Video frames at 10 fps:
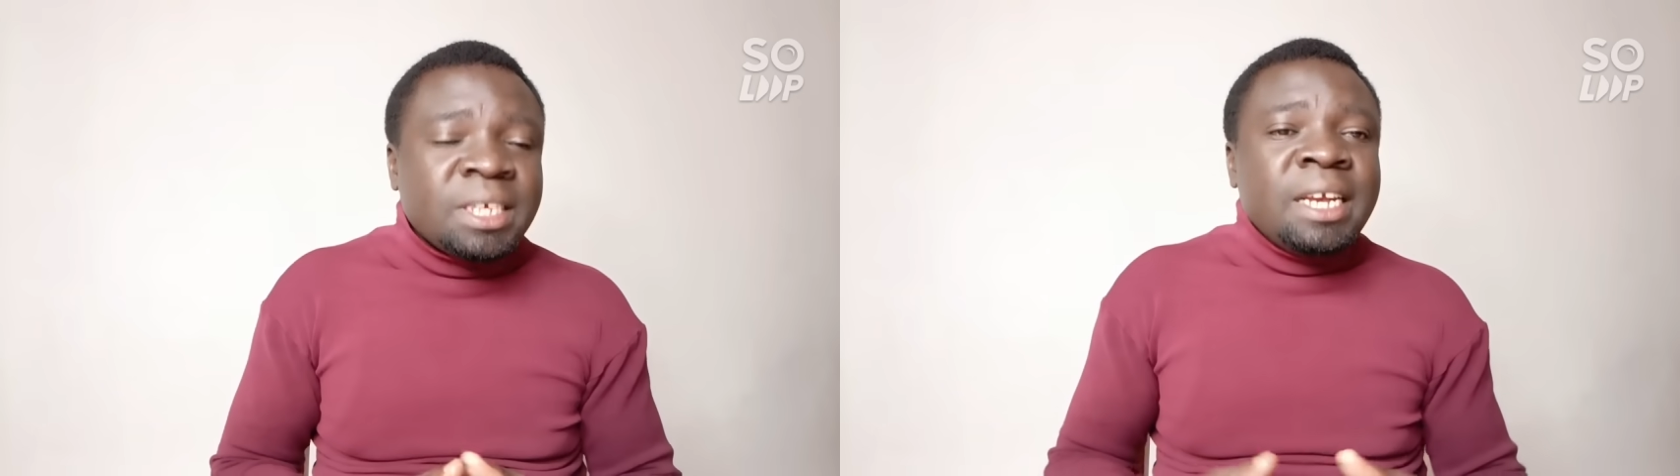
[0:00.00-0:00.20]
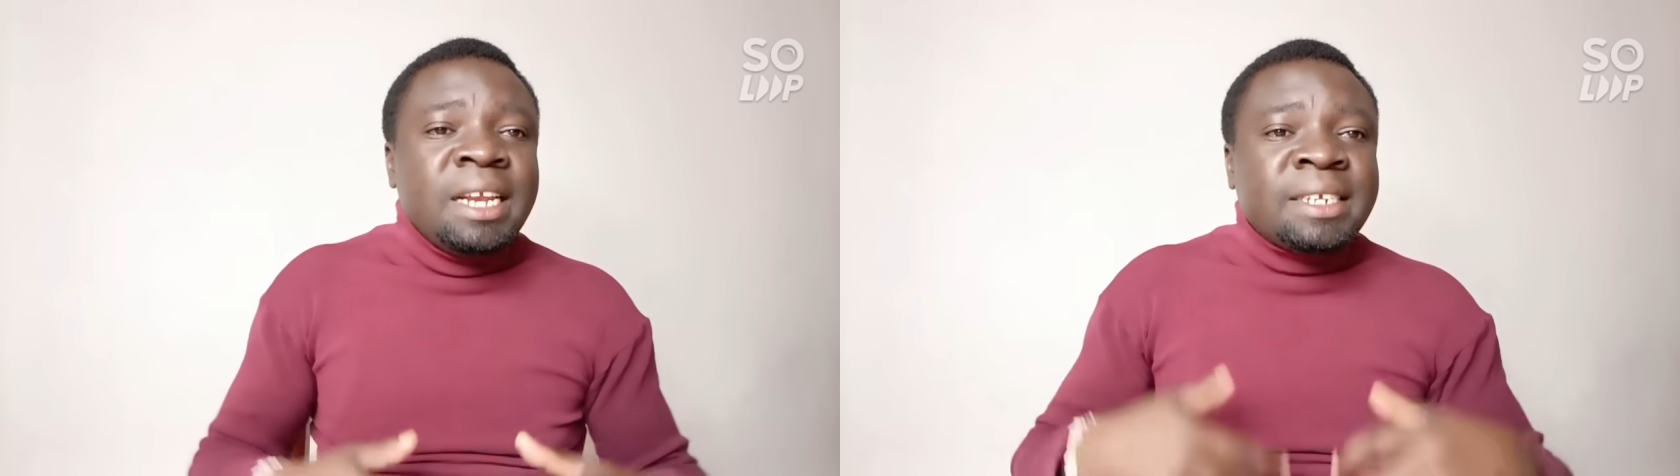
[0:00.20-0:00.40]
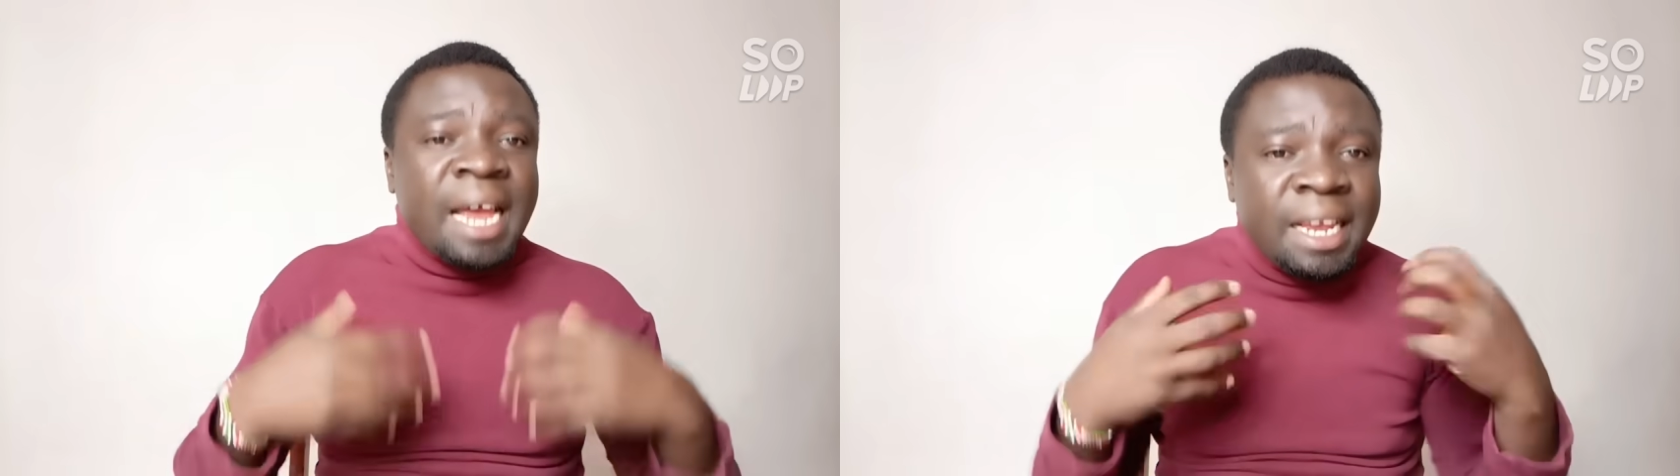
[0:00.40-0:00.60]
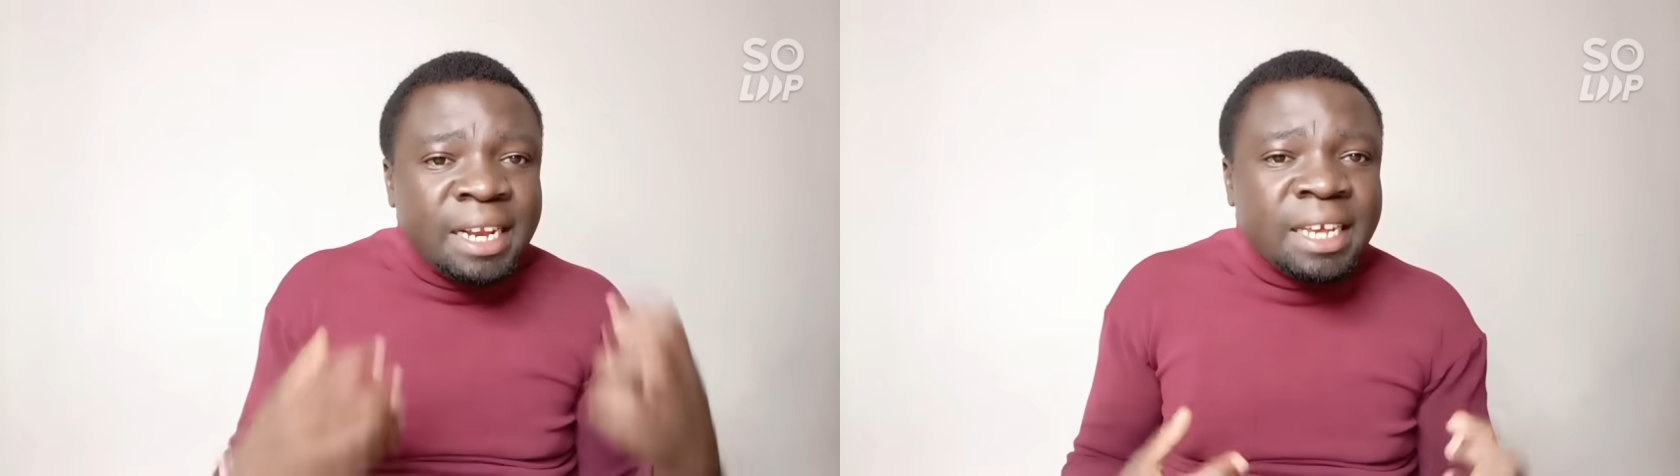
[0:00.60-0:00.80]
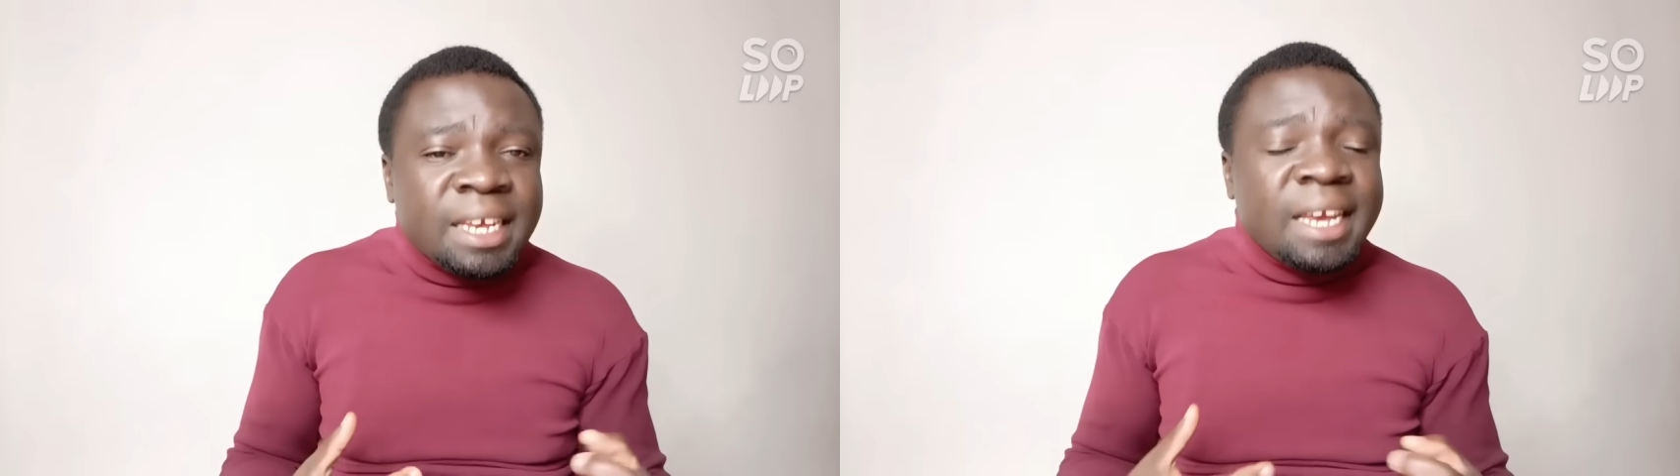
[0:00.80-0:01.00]

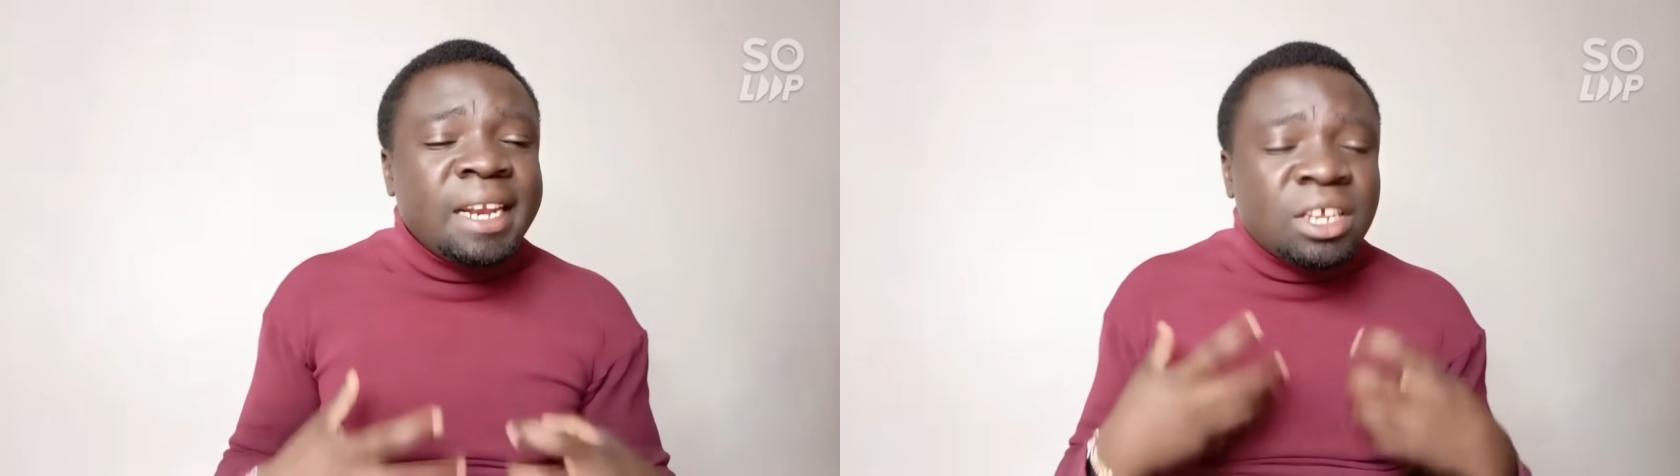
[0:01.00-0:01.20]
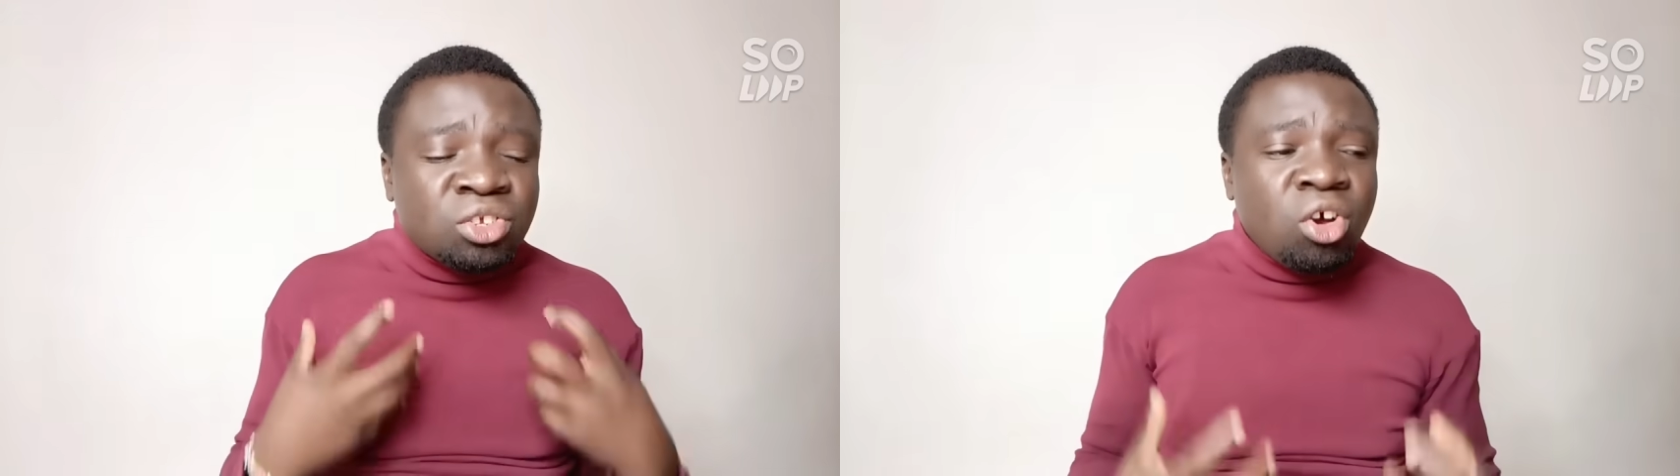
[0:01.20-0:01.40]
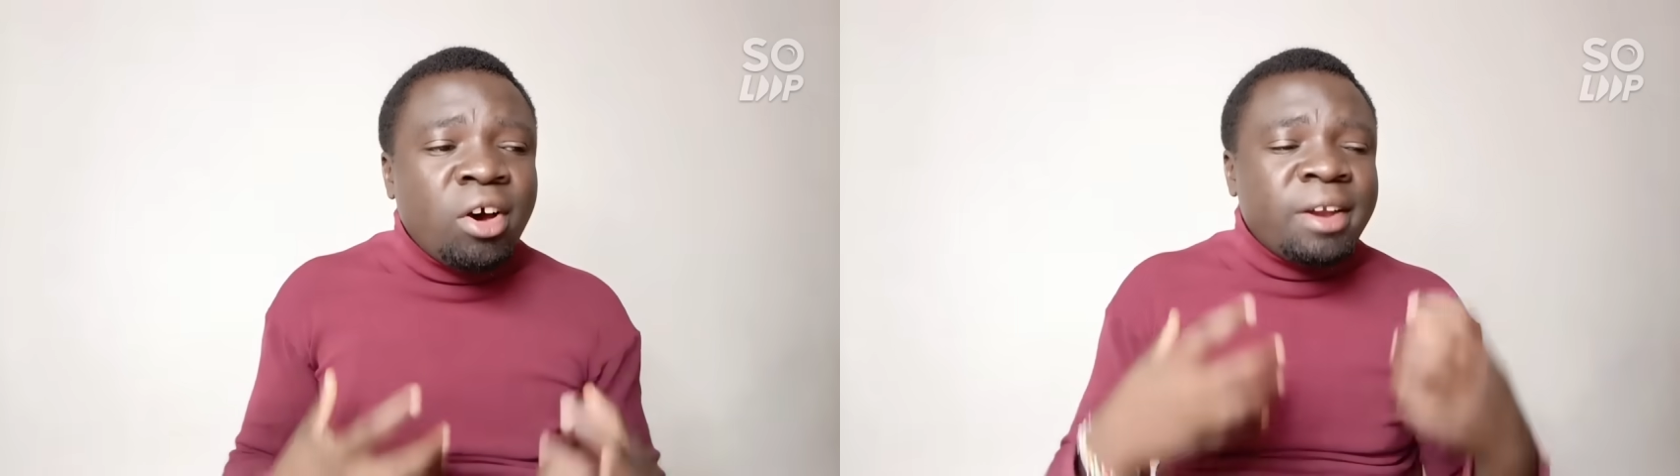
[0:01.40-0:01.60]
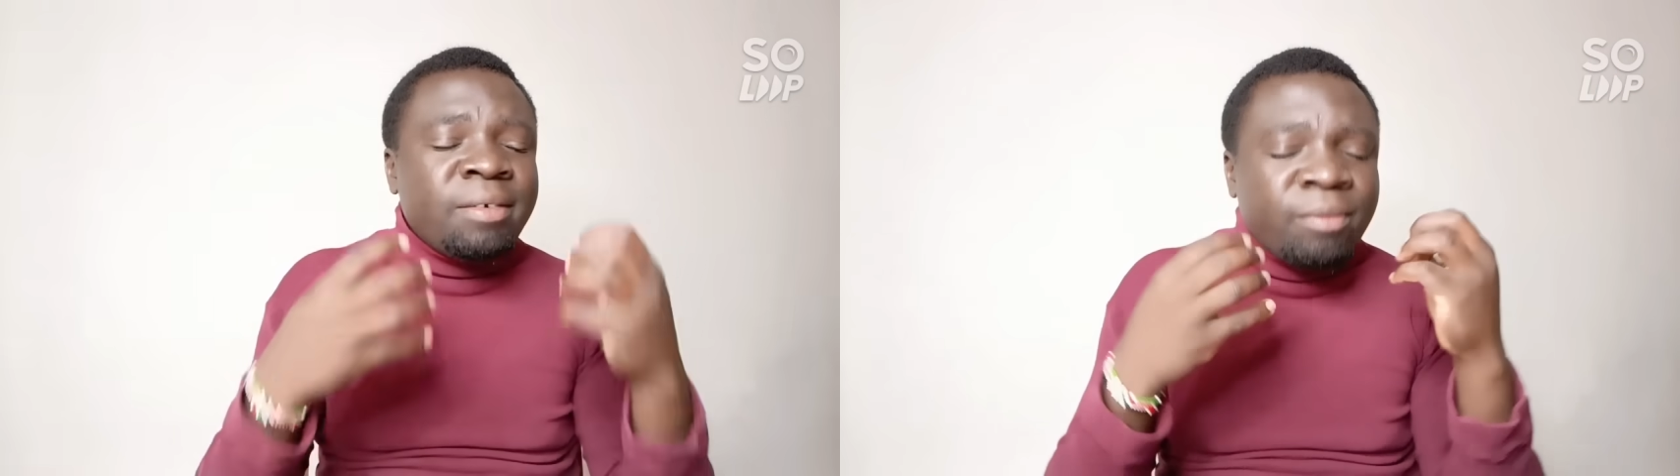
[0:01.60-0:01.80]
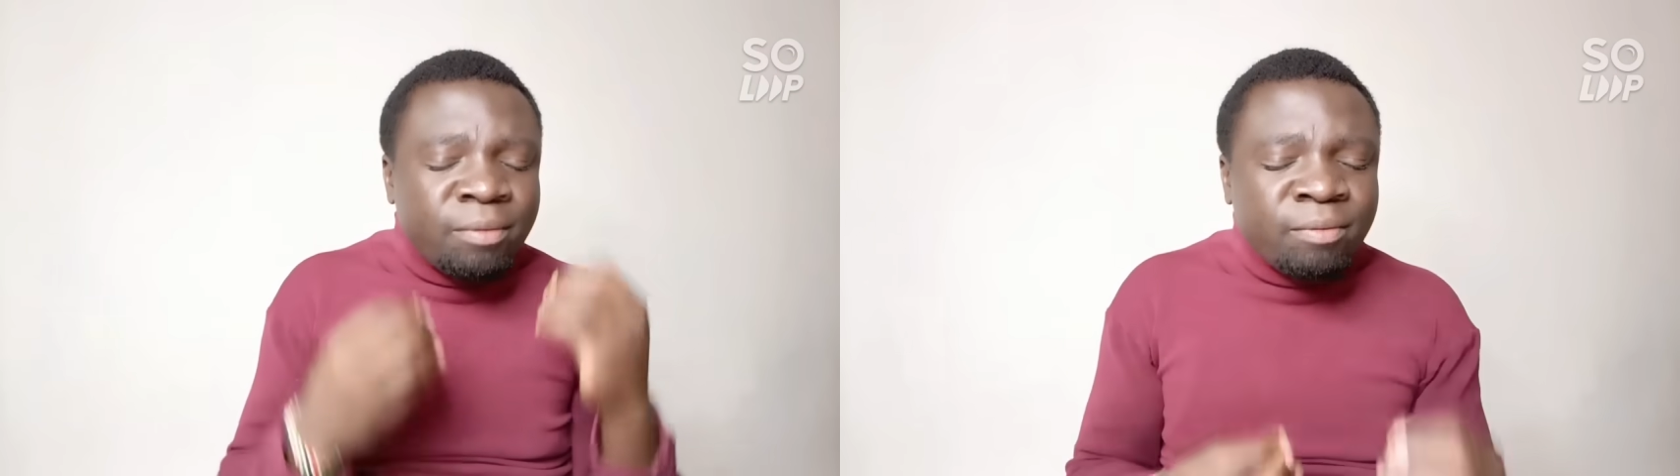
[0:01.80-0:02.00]
deciding in his own